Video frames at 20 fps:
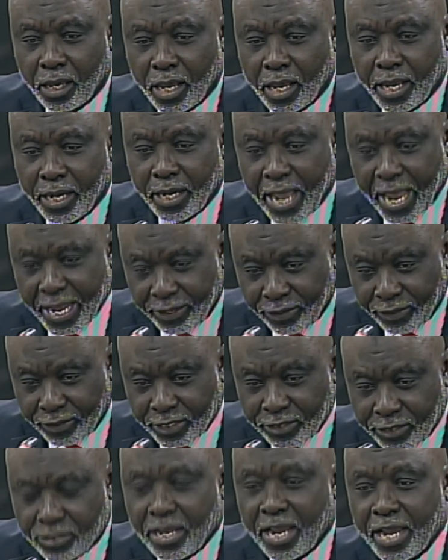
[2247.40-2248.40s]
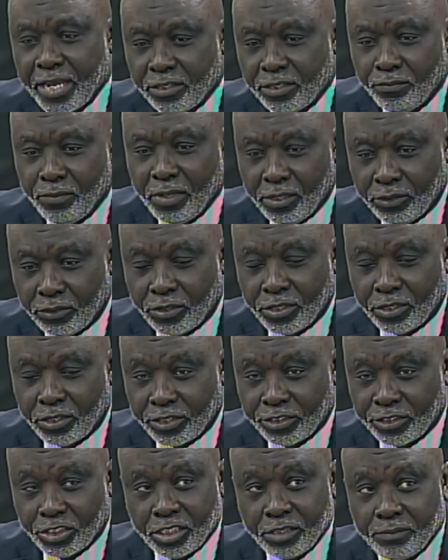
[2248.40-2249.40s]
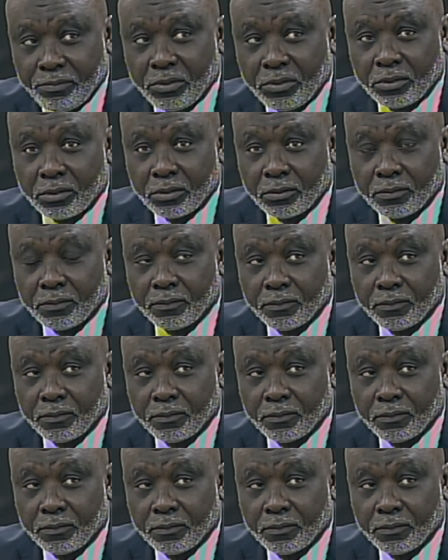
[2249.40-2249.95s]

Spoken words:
And I criticized military regimes.